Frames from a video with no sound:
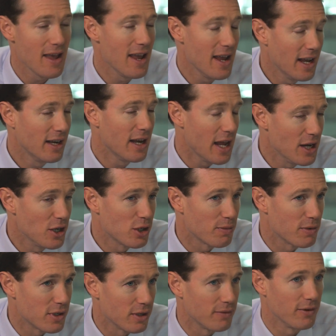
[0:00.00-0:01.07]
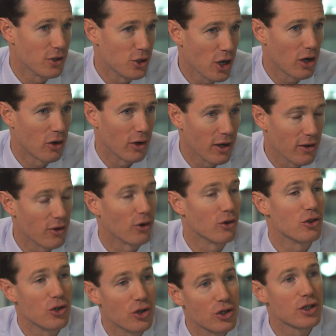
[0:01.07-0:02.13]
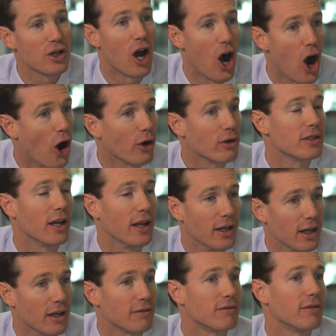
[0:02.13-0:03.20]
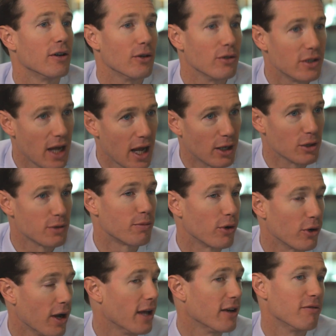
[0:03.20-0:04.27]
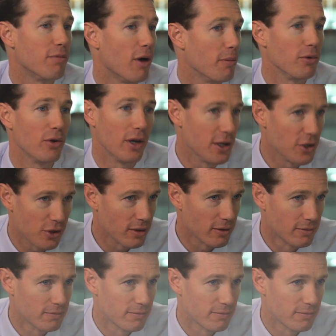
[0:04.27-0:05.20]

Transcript: In Asia Pacific generally, there just aren't enough hotels per head of population.